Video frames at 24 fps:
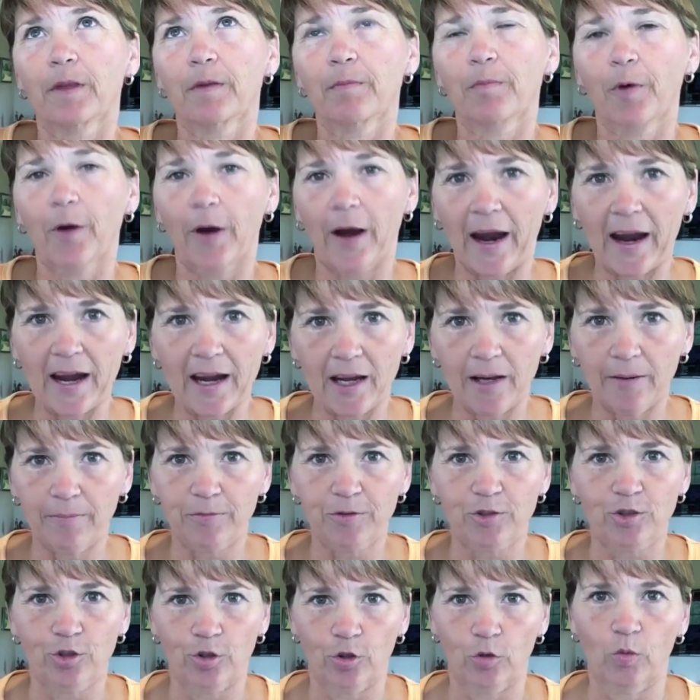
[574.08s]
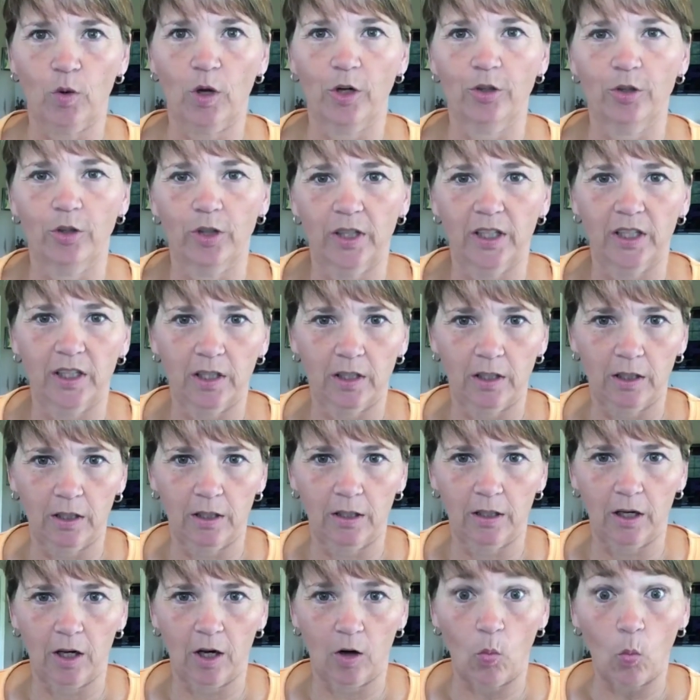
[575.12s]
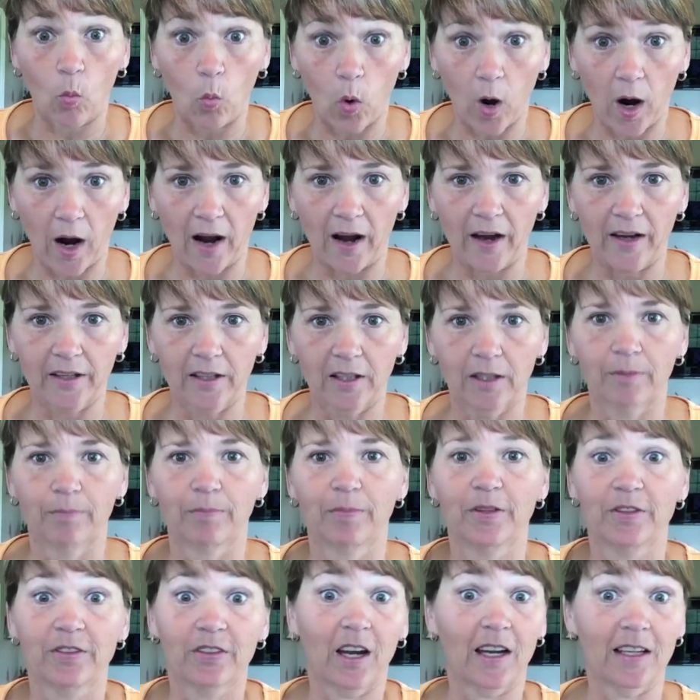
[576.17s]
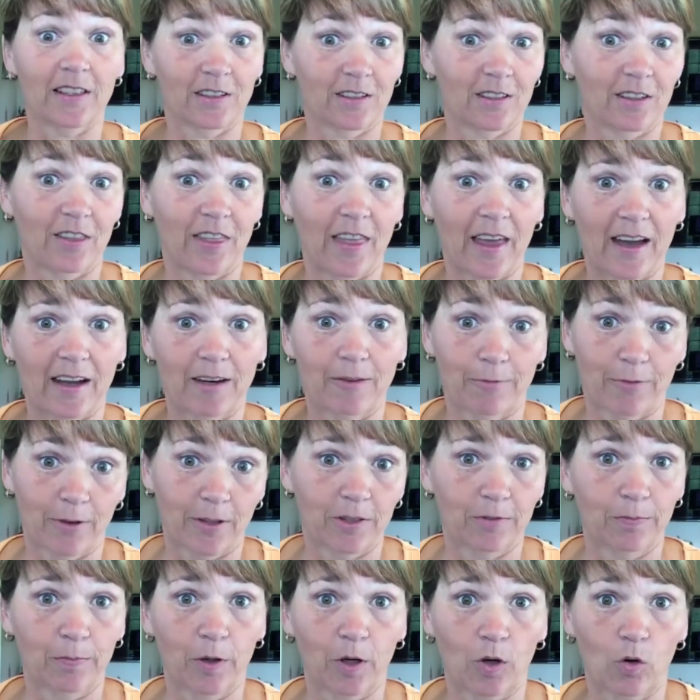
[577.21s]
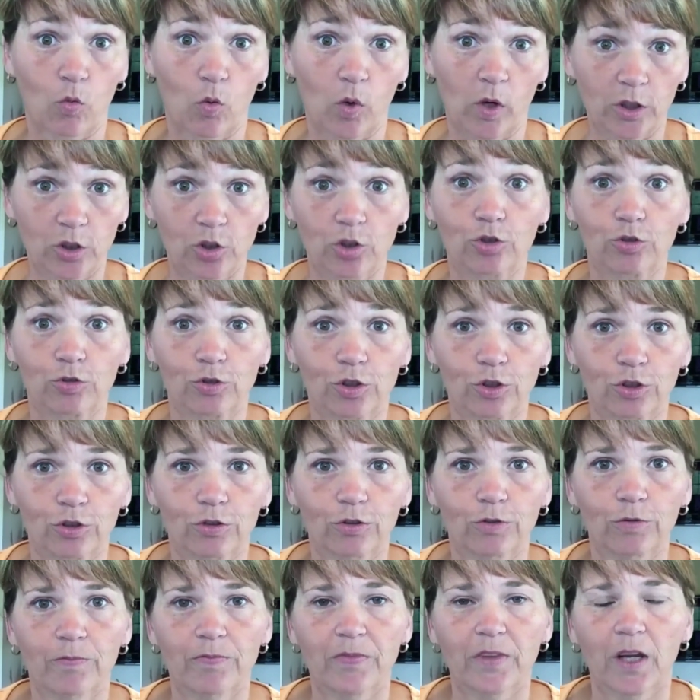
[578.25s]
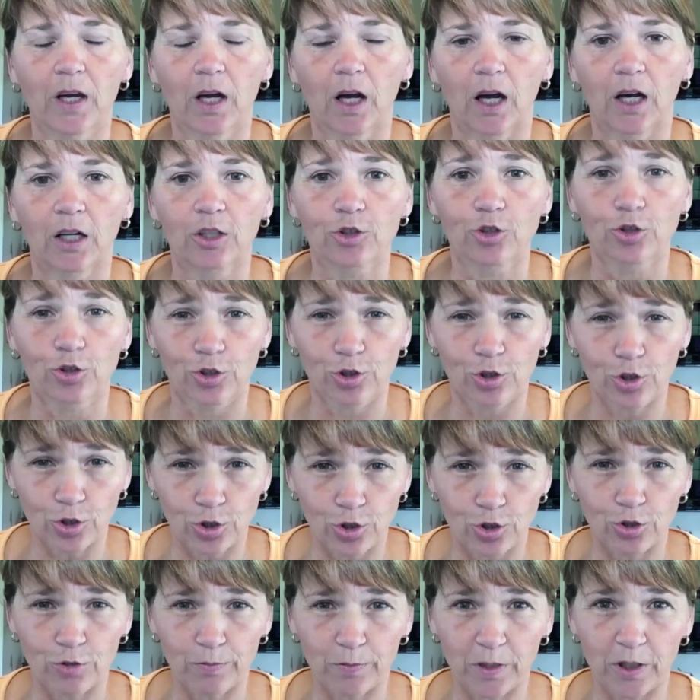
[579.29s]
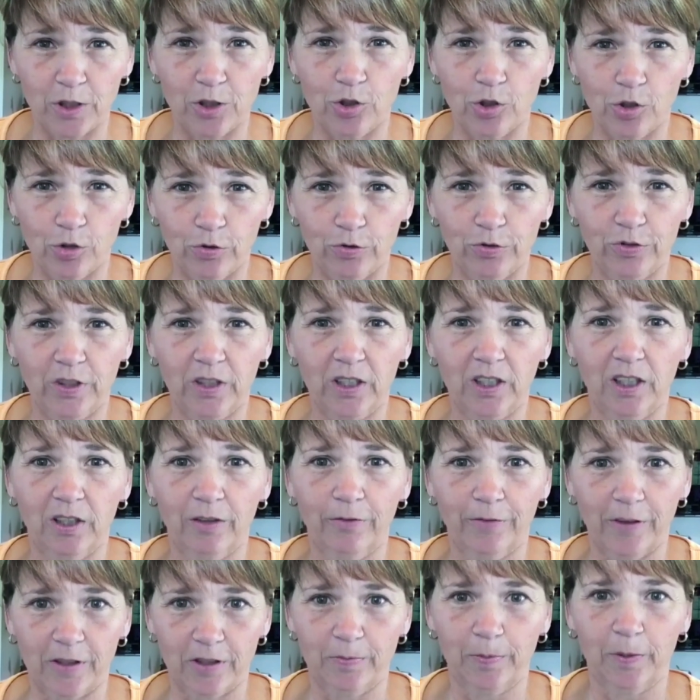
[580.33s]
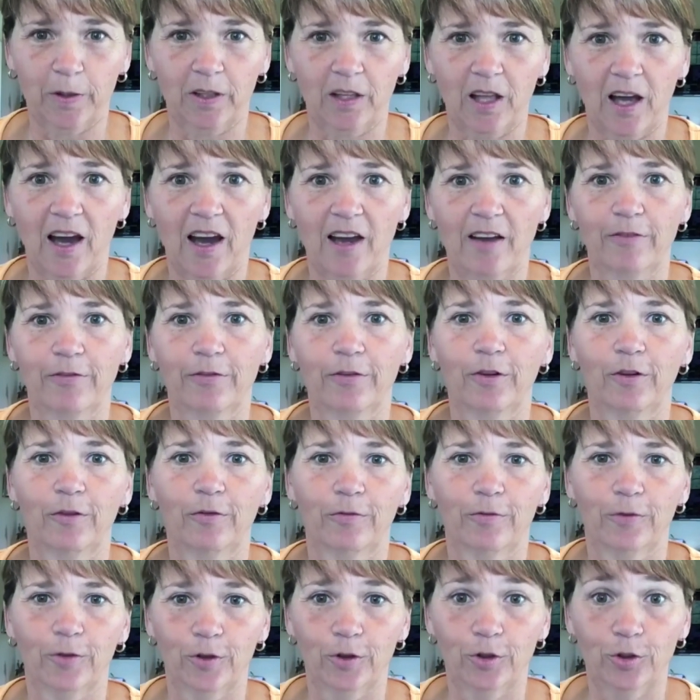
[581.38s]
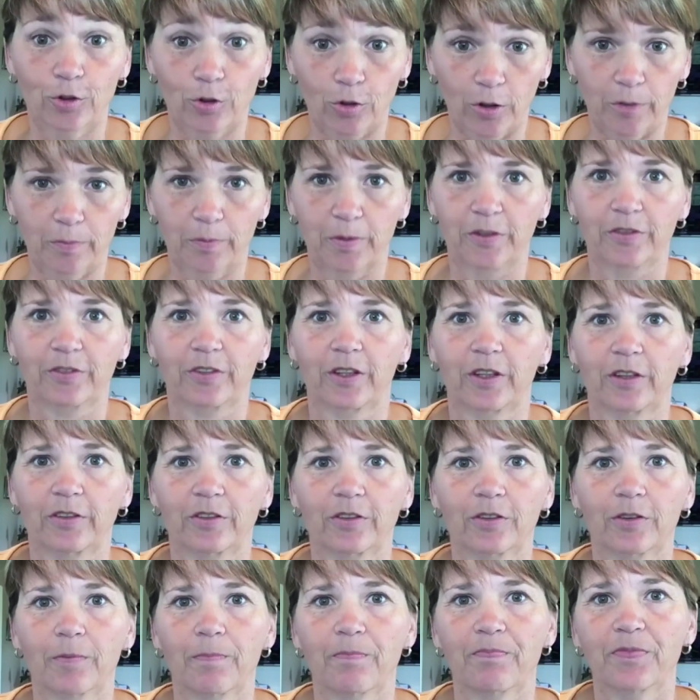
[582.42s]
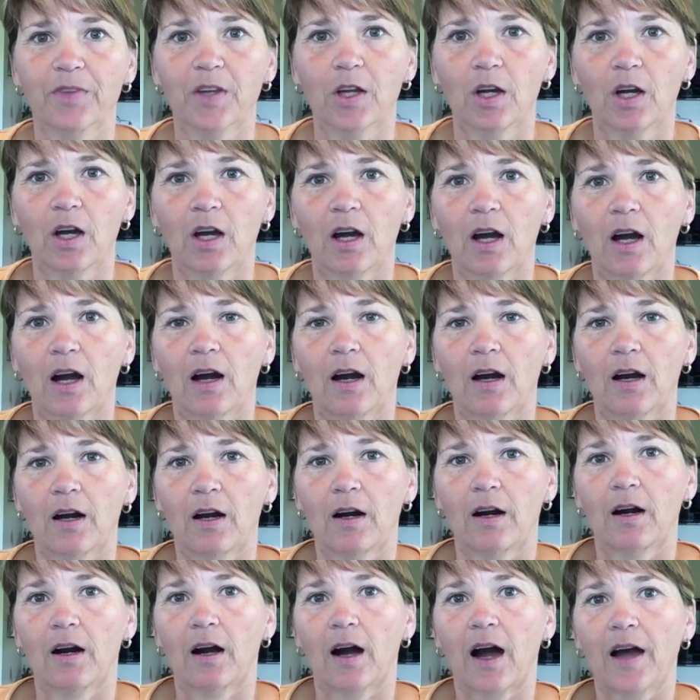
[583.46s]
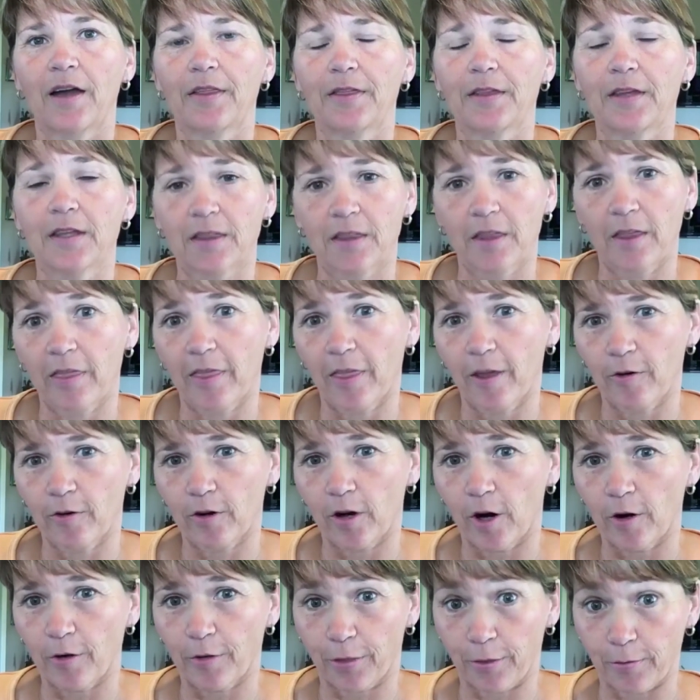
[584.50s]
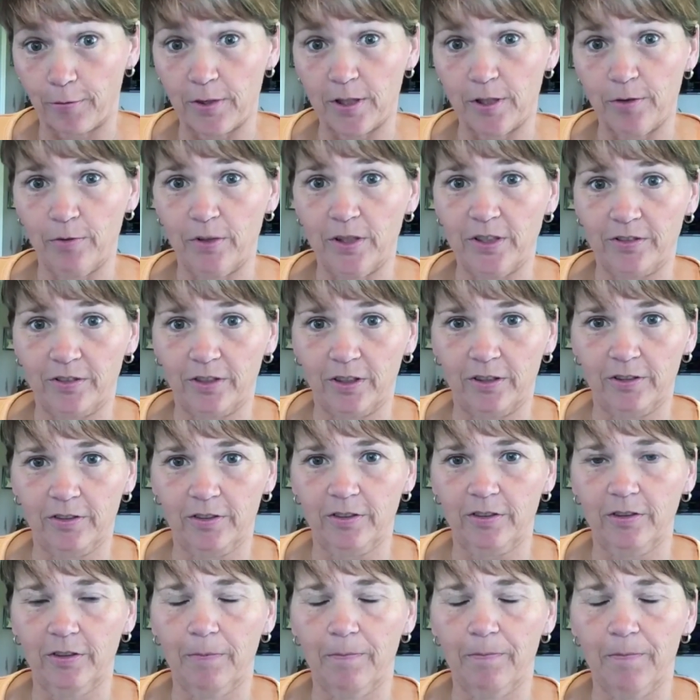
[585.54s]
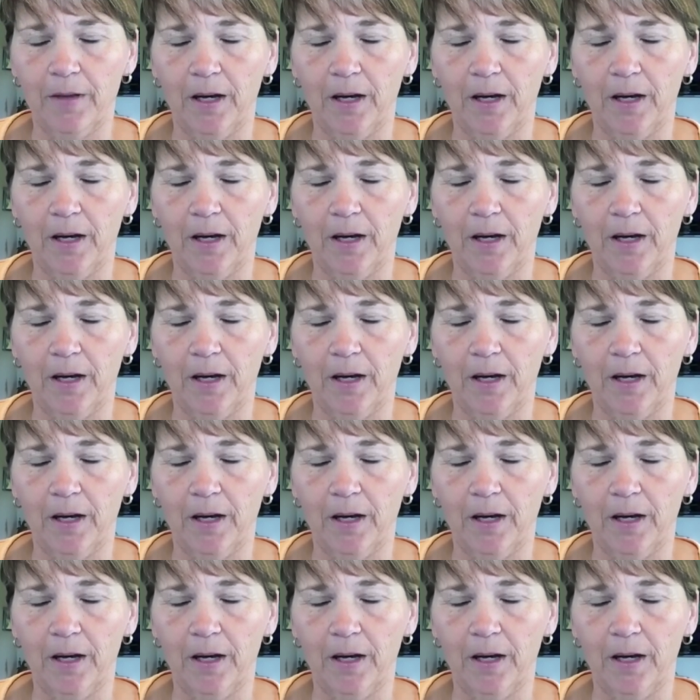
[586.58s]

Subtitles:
perhaps you're wondering why, besides that Facebook wants you to, should you be using Facebook Live for your business? I think that there are 3 reasons.